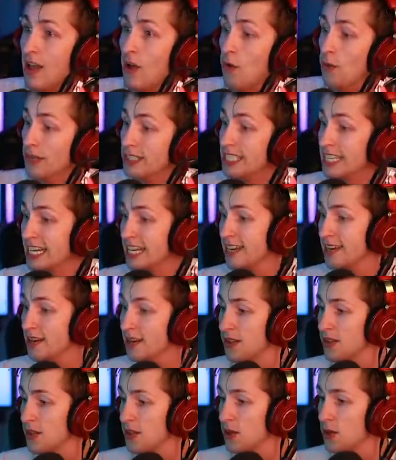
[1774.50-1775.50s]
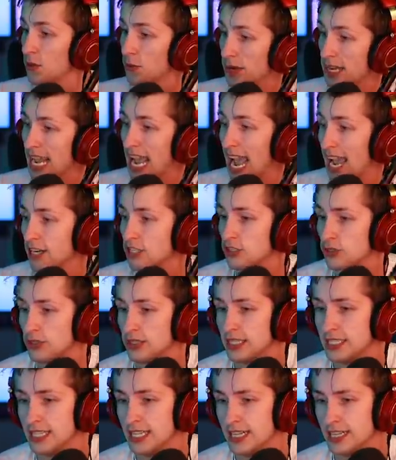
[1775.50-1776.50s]
We did it. We
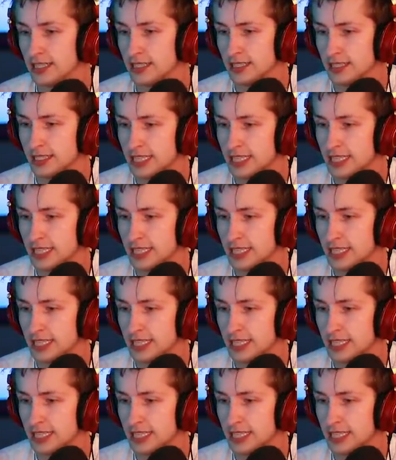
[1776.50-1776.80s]
actually did it.